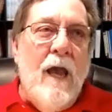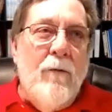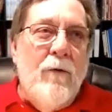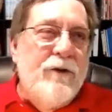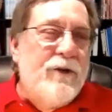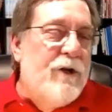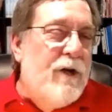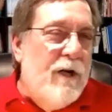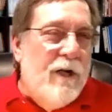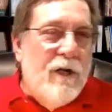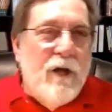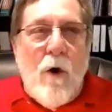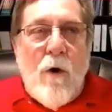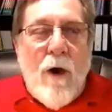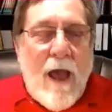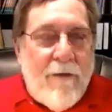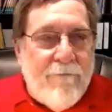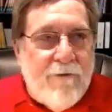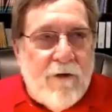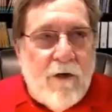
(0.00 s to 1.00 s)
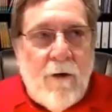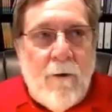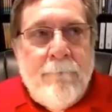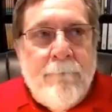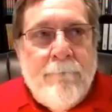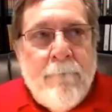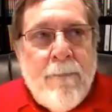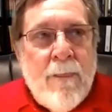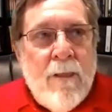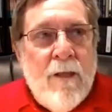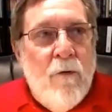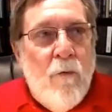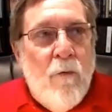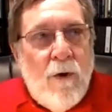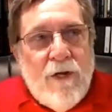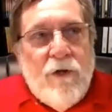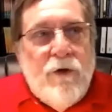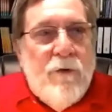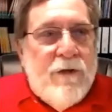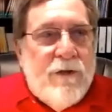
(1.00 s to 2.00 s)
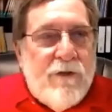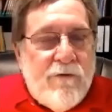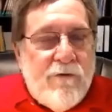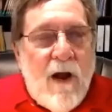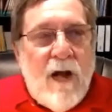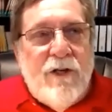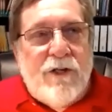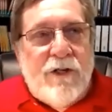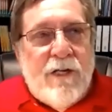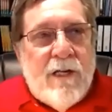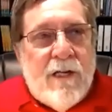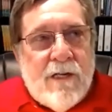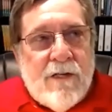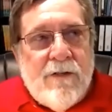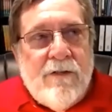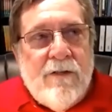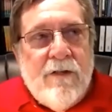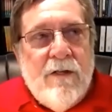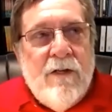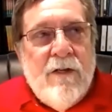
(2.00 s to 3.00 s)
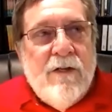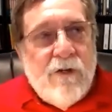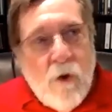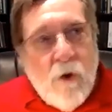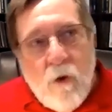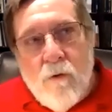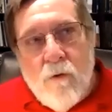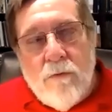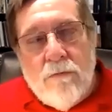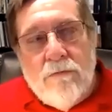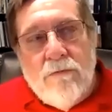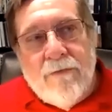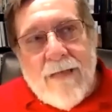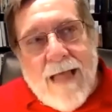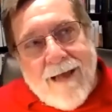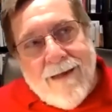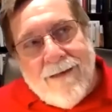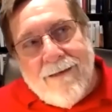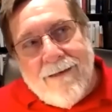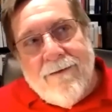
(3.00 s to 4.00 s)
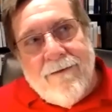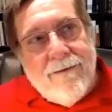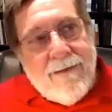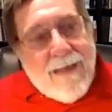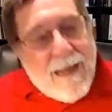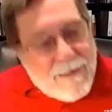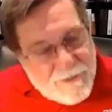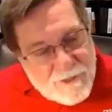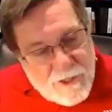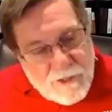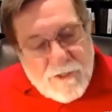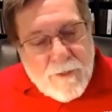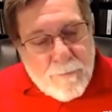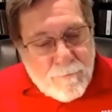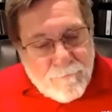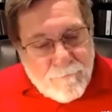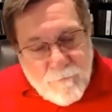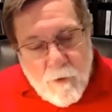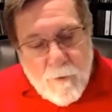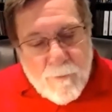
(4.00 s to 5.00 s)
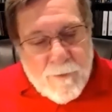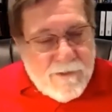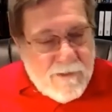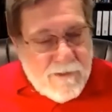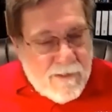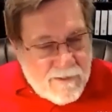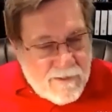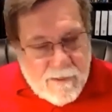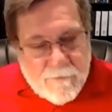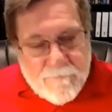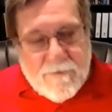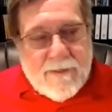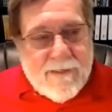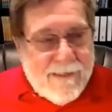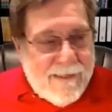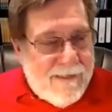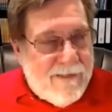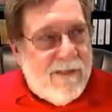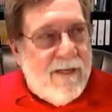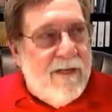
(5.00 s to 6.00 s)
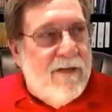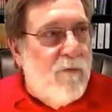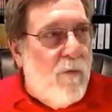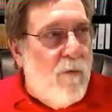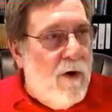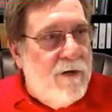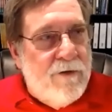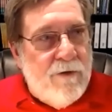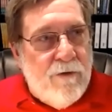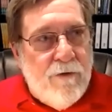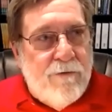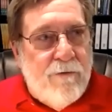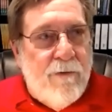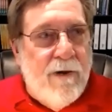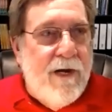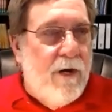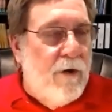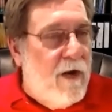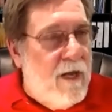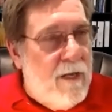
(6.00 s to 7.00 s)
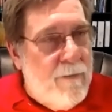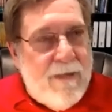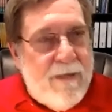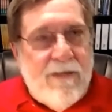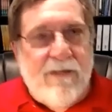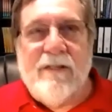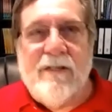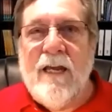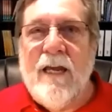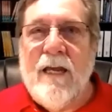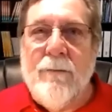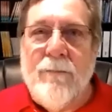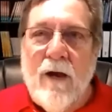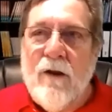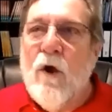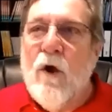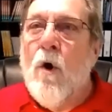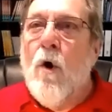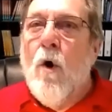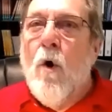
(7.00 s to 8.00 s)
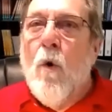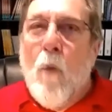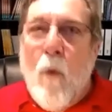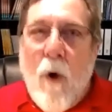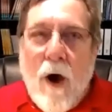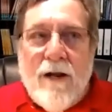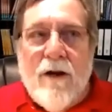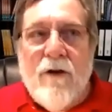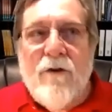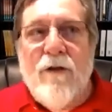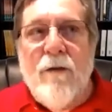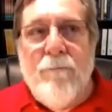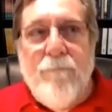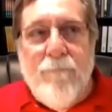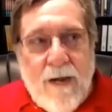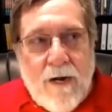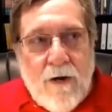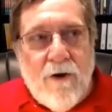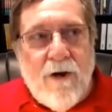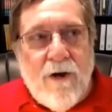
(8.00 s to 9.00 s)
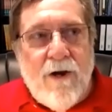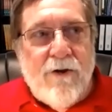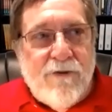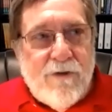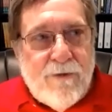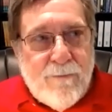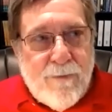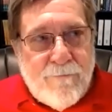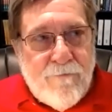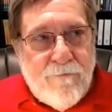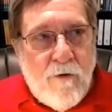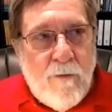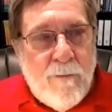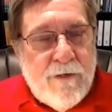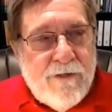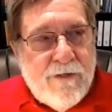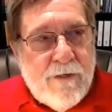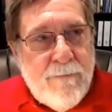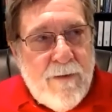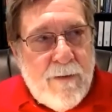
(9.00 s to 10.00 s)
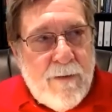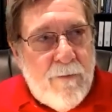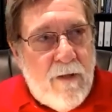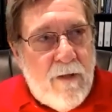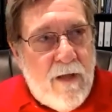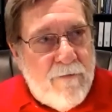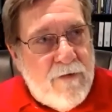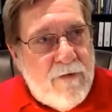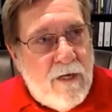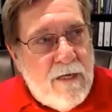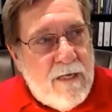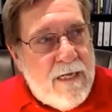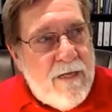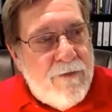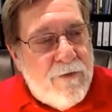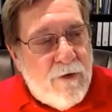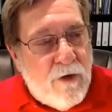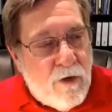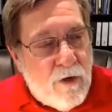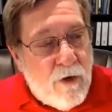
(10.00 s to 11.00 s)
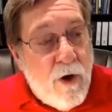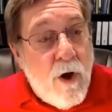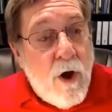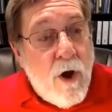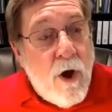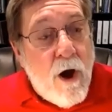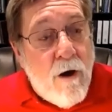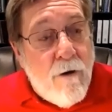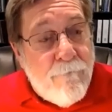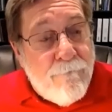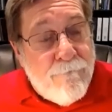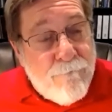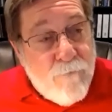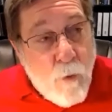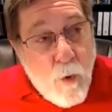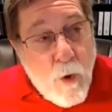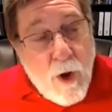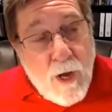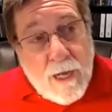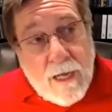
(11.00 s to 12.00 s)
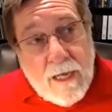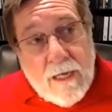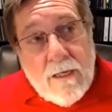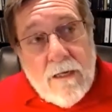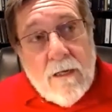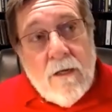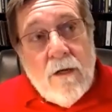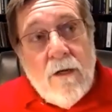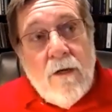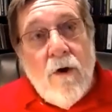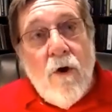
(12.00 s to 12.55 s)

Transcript: And what you're going to go after when you do instruction is, so not just the performance as if it's easy as 1, 2, 3 or ABC, but what are the barriers in performance that people have to either avoid